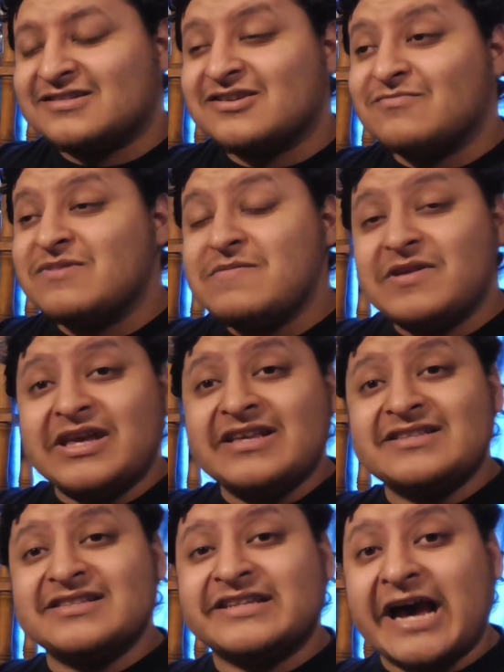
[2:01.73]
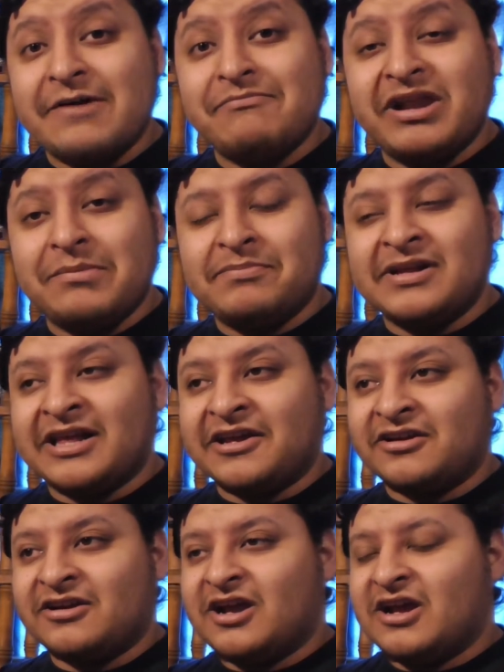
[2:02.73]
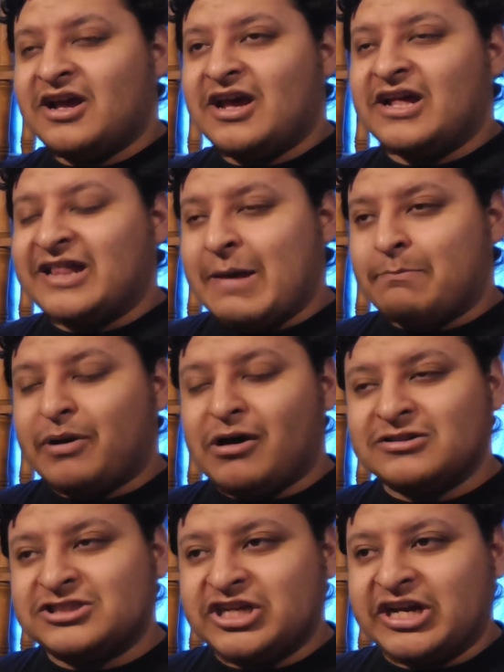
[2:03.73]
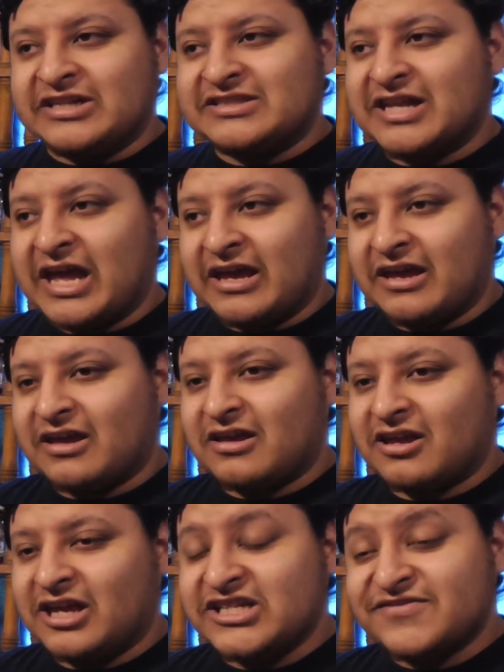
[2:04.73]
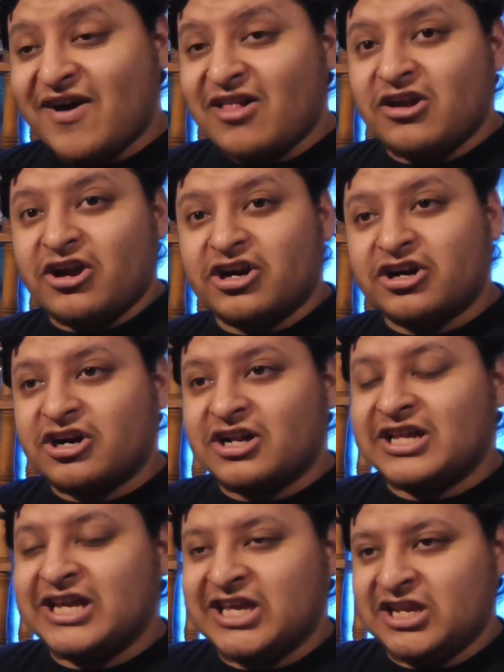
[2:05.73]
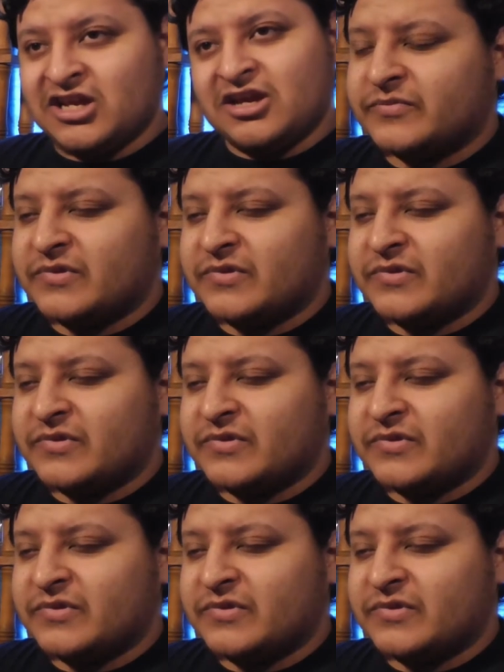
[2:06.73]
So maybe he's the time manipulator, and that bald chick's like he's following her lead.